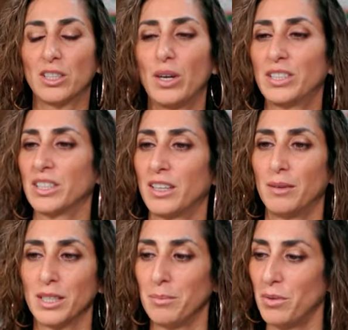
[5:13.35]
the question
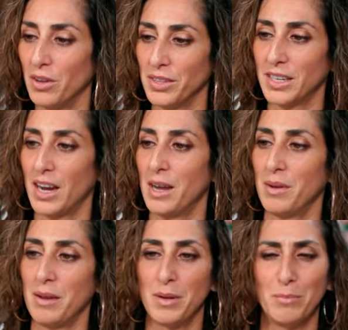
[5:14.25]
comes up all the time
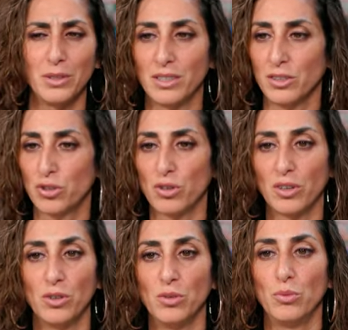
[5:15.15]
and people still
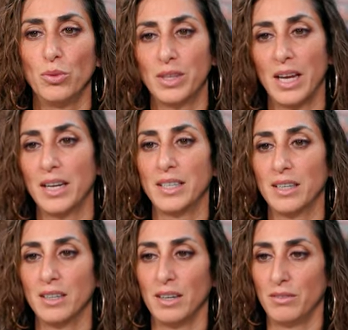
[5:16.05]
struggle with the
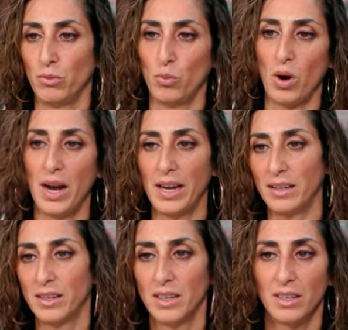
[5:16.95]
idea of
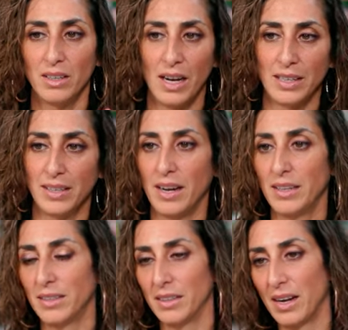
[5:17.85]
why
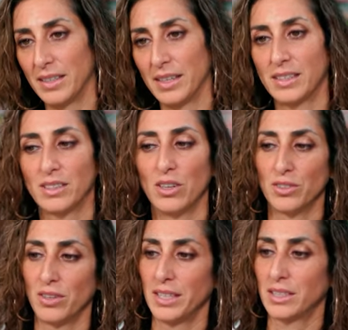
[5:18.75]
iodine, iodized
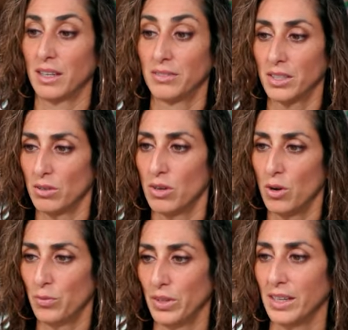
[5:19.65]
salt, all that stuff. So
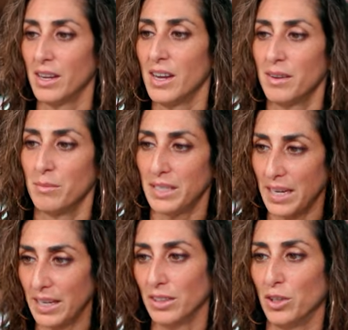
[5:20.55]
hopefully me
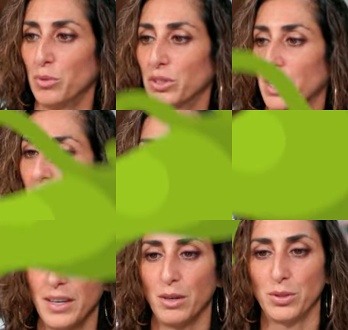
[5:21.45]
taking a little more time with
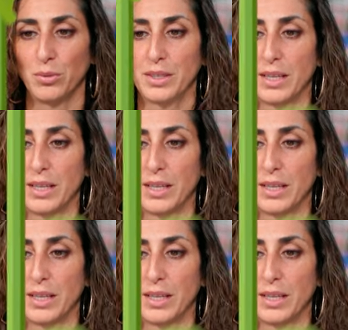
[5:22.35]
it helped you with